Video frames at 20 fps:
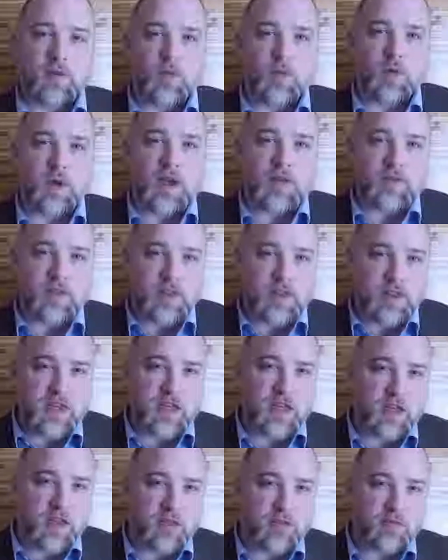we have to
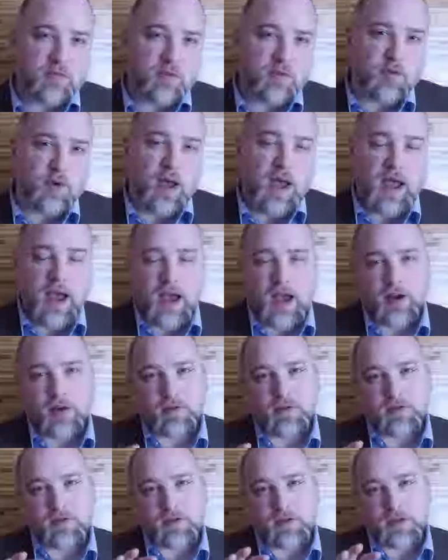think through
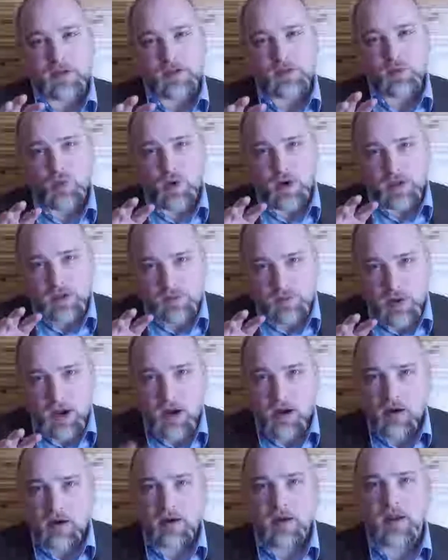how does one's
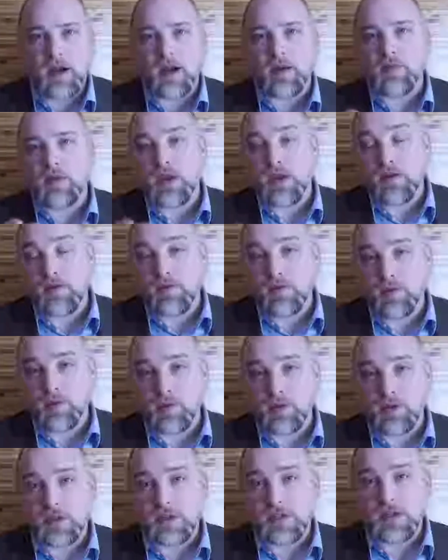paradigm
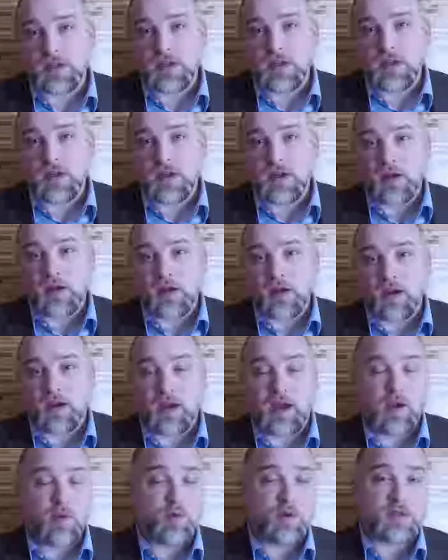influence
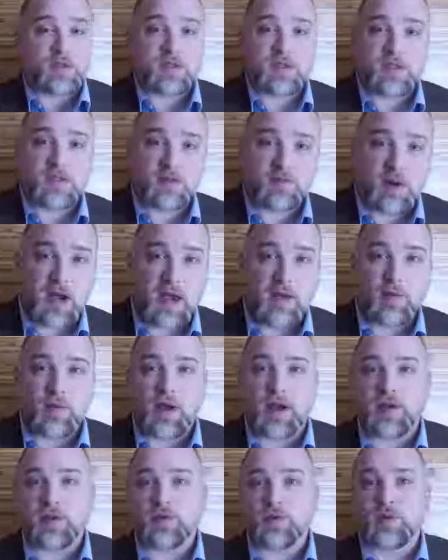how one sees the Bible,
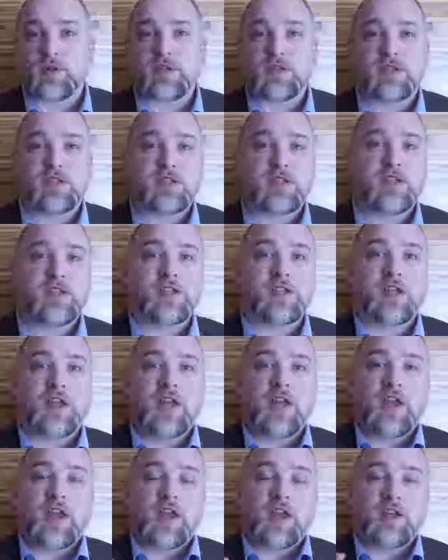how one sees
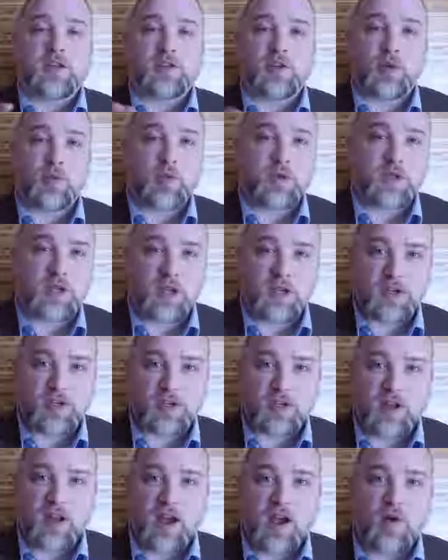
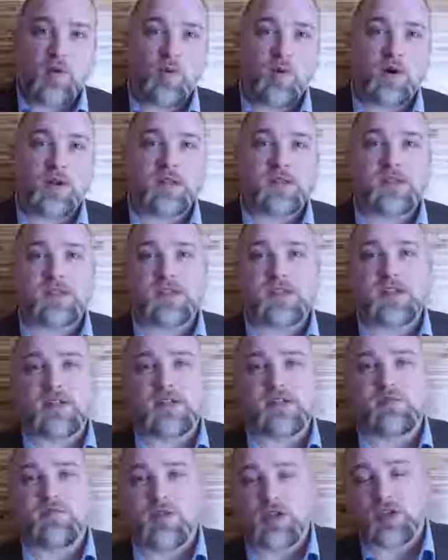interpretation, how one
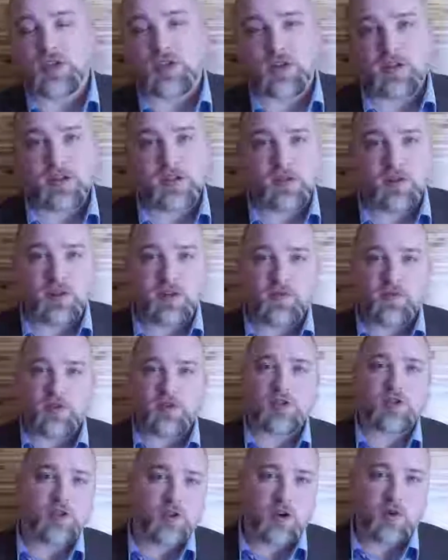sees mission. And so let's
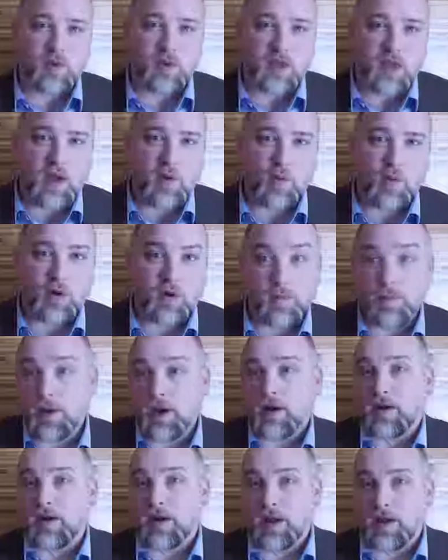first start with that word
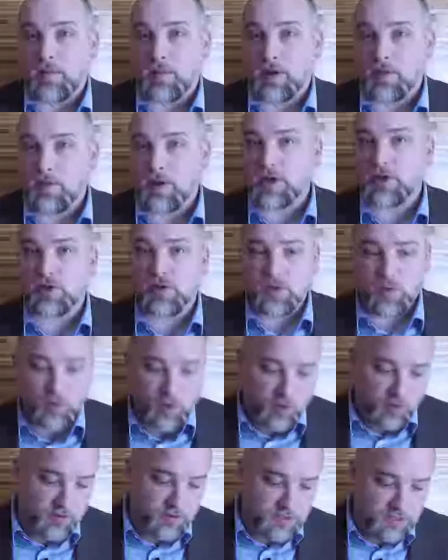paradigm and make sure that we're
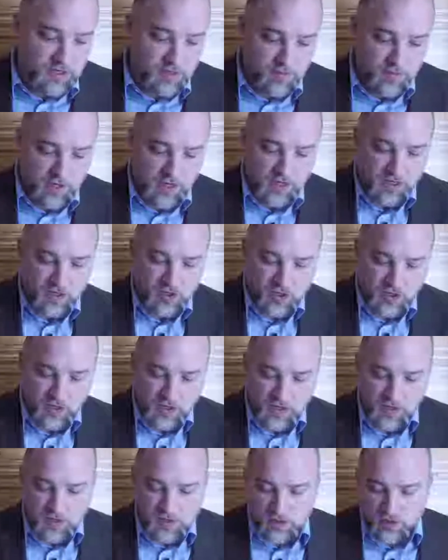all on the same page.
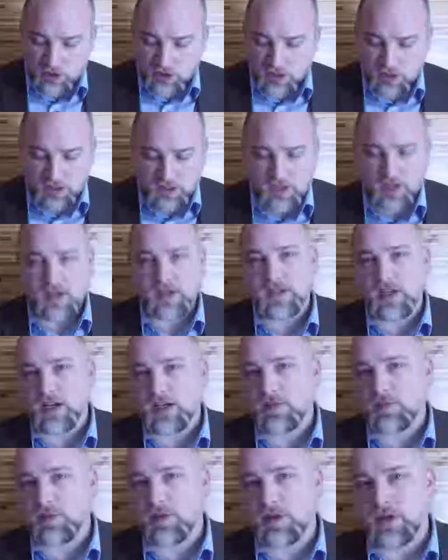So just a
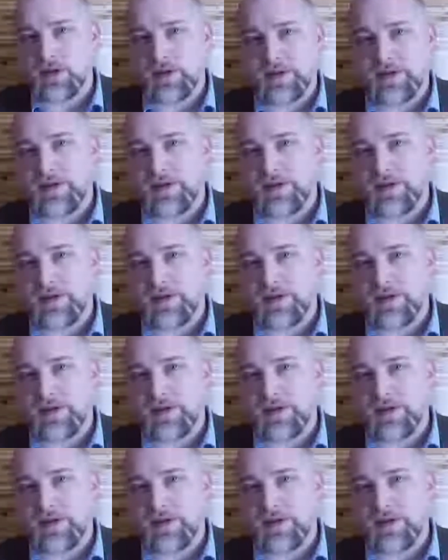textbook